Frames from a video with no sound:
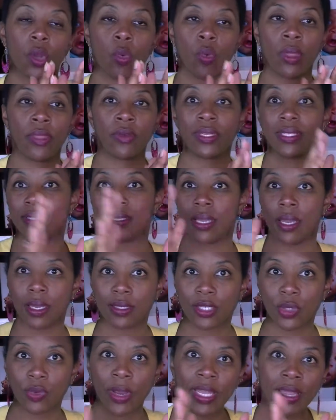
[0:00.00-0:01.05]
whether it's the
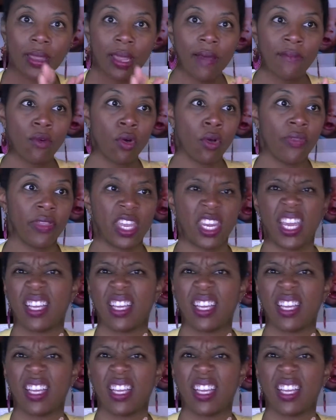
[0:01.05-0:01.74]
next grade level, the